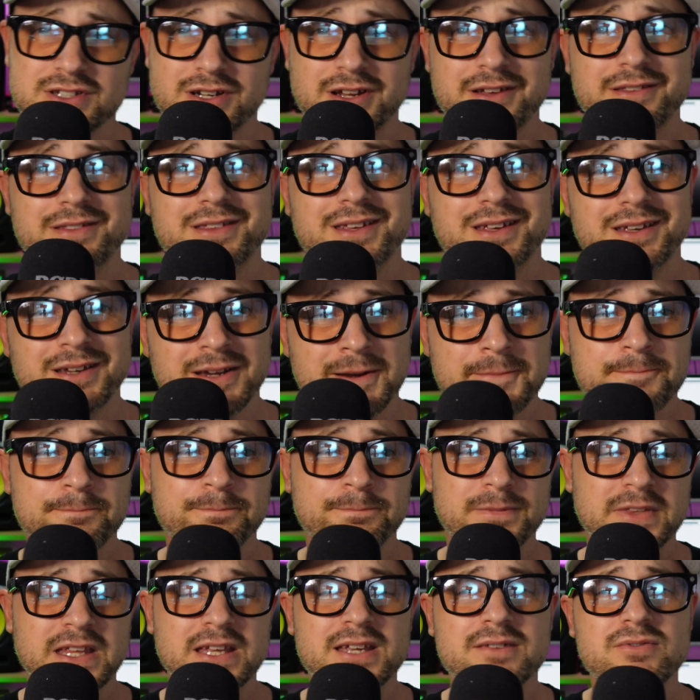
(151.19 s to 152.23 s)
And I think
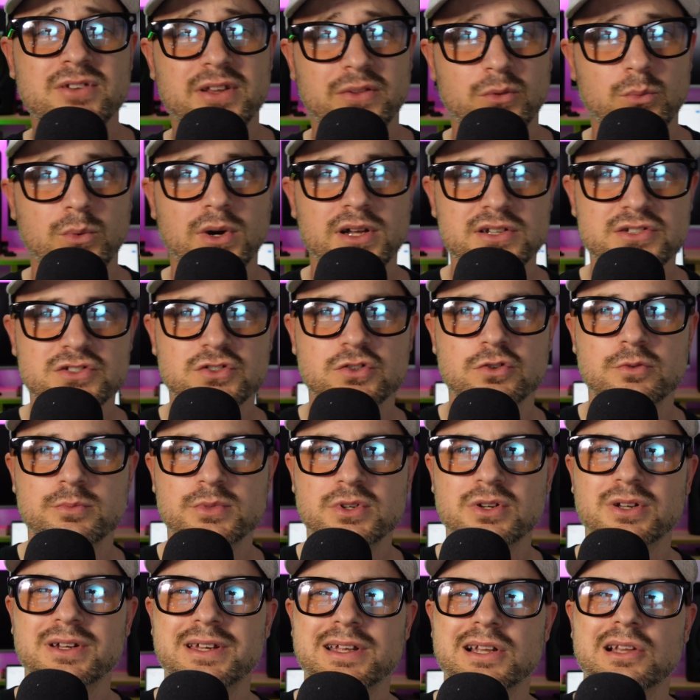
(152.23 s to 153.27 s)
even at the 1 scoop,
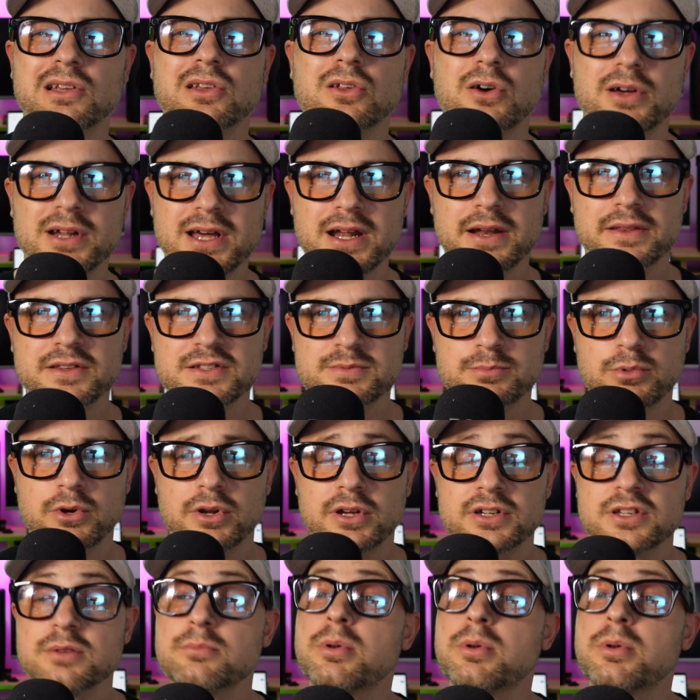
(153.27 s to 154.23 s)
you're going to get a lot out of this product.